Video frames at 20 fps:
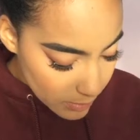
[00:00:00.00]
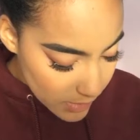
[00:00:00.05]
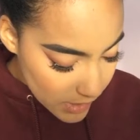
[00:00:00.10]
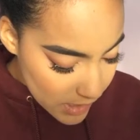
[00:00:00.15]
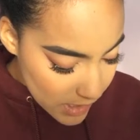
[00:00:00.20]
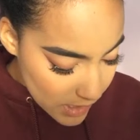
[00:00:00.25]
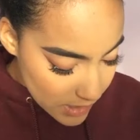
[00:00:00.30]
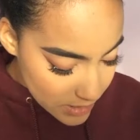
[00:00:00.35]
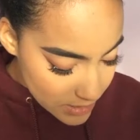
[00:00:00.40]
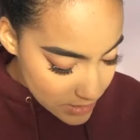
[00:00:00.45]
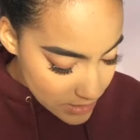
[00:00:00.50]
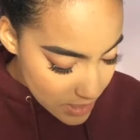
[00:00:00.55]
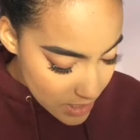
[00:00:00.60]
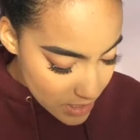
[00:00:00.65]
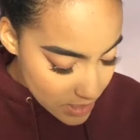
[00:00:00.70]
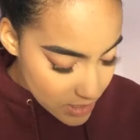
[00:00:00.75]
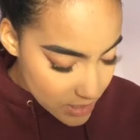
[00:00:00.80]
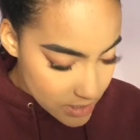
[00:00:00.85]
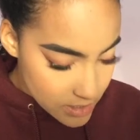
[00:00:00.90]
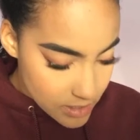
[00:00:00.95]
because
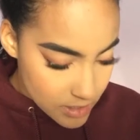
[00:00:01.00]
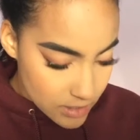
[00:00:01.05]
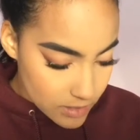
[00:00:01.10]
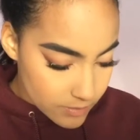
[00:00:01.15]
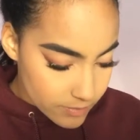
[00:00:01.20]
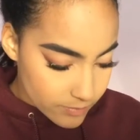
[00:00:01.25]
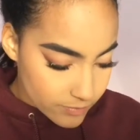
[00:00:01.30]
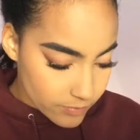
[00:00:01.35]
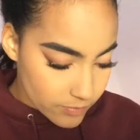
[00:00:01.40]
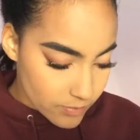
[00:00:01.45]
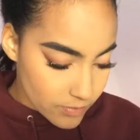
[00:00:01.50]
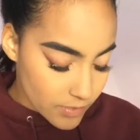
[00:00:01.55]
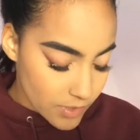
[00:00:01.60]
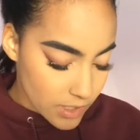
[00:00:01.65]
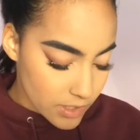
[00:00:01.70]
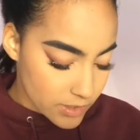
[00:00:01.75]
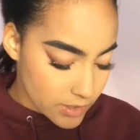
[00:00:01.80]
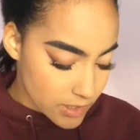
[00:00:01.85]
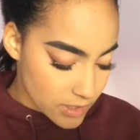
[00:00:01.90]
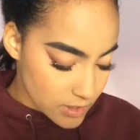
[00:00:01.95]
these are
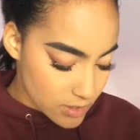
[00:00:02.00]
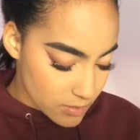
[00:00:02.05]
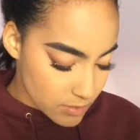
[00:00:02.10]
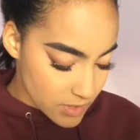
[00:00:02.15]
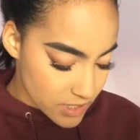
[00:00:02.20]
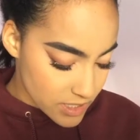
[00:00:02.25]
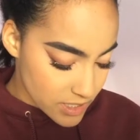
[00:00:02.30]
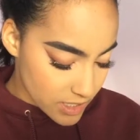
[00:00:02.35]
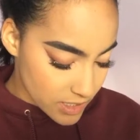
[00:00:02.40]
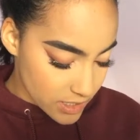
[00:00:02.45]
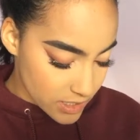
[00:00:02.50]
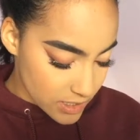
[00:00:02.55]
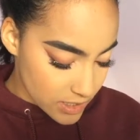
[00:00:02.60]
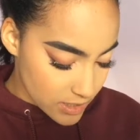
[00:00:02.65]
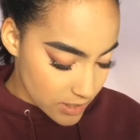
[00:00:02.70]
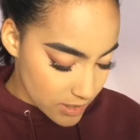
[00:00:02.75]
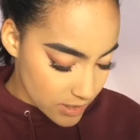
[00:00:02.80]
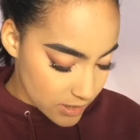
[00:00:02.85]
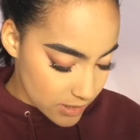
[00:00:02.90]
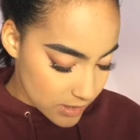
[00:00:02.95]
these are basically
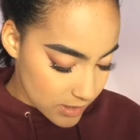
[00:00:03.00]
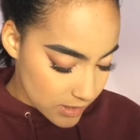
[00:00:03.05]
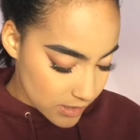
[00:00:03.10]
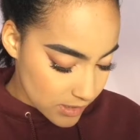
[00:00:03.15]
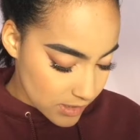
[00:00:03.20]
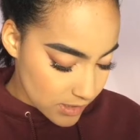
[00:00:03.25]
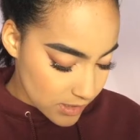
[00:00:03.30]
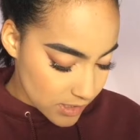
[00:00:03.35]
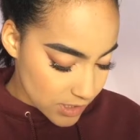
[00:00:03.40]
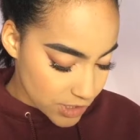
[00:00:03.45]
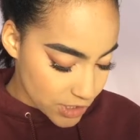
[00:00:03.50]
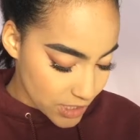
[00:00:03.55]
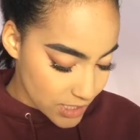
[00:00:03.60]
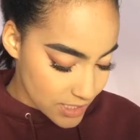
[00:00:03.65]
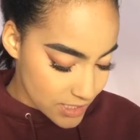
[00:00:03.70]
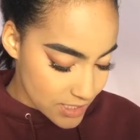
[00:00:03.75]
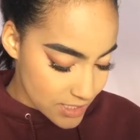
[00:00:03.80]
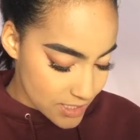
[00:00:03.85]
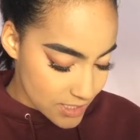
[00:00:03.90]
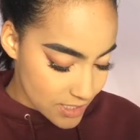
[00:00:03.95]
the
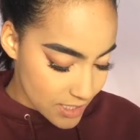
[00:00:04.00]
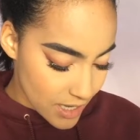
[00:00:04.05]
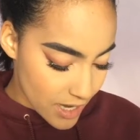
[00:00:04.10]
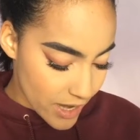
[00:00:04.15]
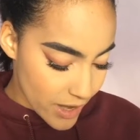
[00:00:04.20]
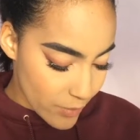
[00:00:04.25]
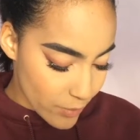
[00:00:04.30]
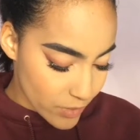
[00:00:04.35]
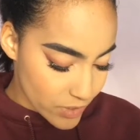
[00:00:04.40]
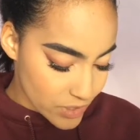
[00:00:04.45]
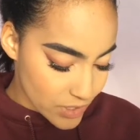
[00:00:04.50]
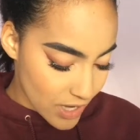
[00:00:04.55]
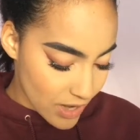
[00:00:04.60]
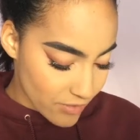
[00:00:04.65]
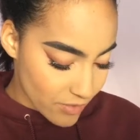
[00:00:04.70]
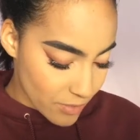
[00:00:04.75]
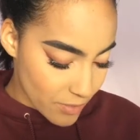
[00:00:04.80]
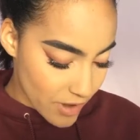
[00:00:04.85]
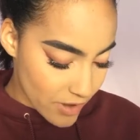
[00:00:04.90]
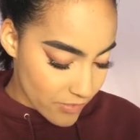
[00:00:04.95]
shades I want to
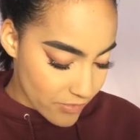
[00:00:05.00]
have on